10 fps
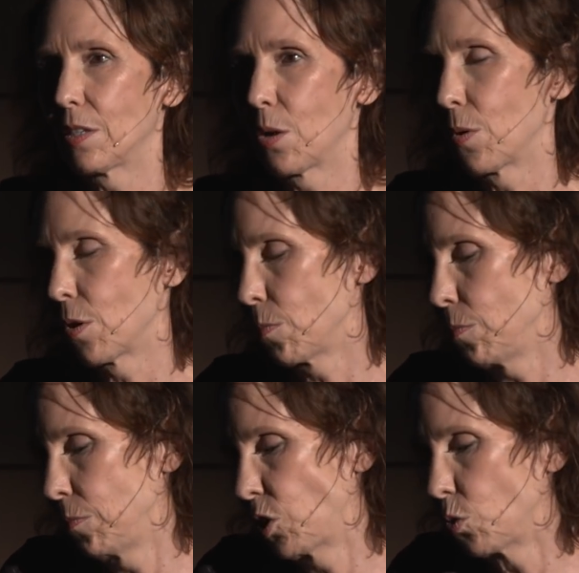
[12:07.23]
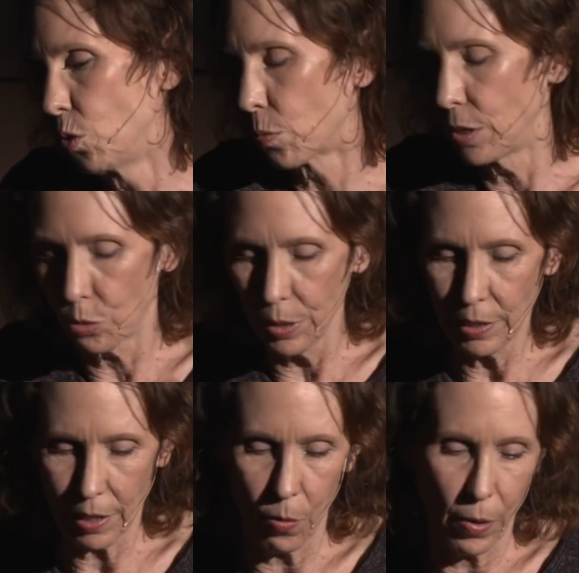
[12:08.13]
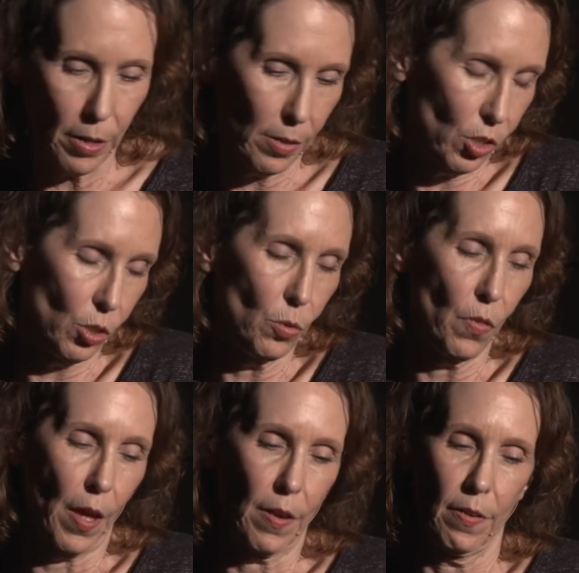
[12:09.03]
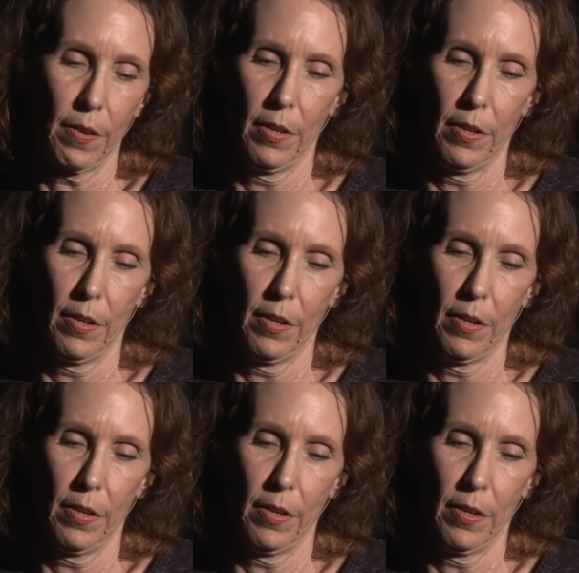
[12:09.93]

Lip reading: There were school retreats I went to that